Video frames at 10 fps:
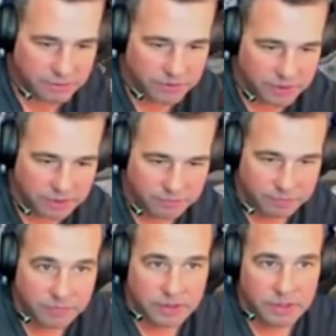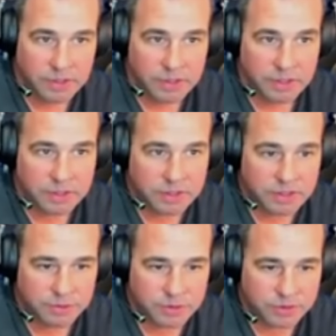right? Let's
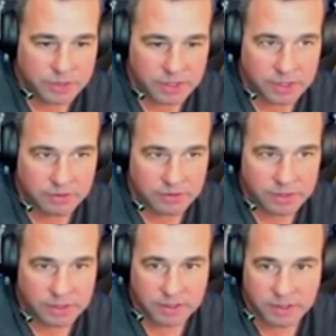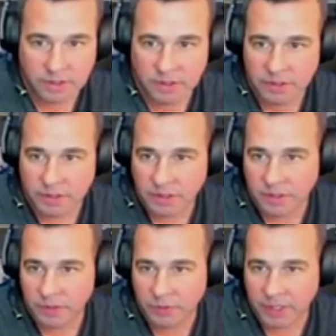double check everything here.
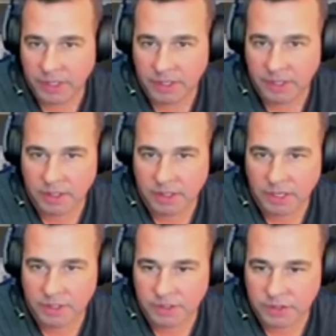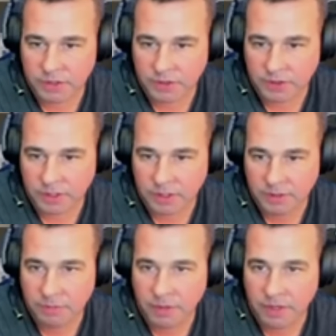We got engine started up.
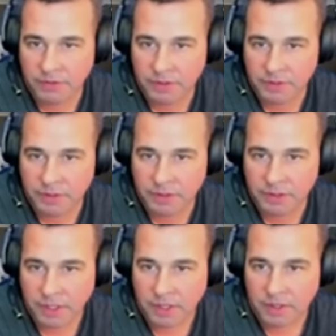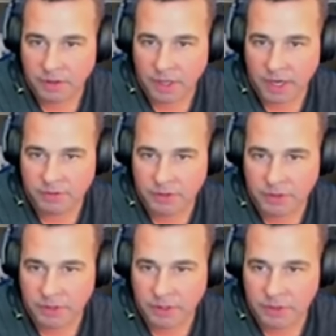Everything's good.
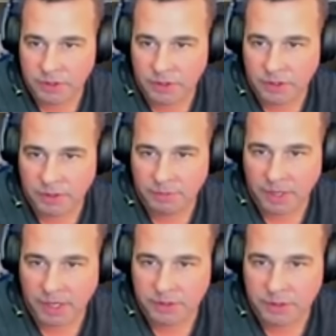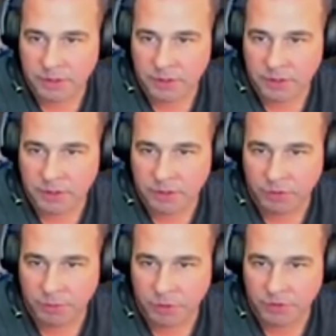After startup, oxygen on,
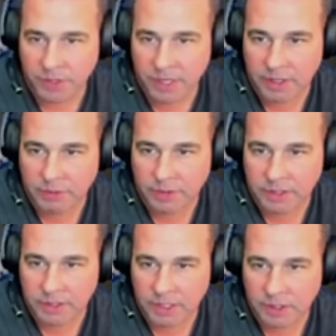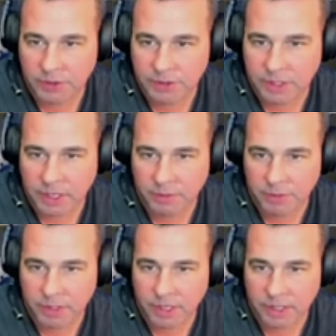remove ladder. We did that, close the
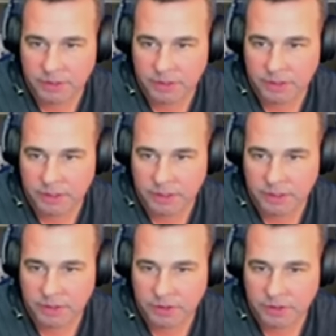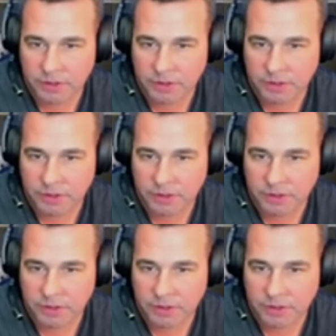canopy. Oxygen is on and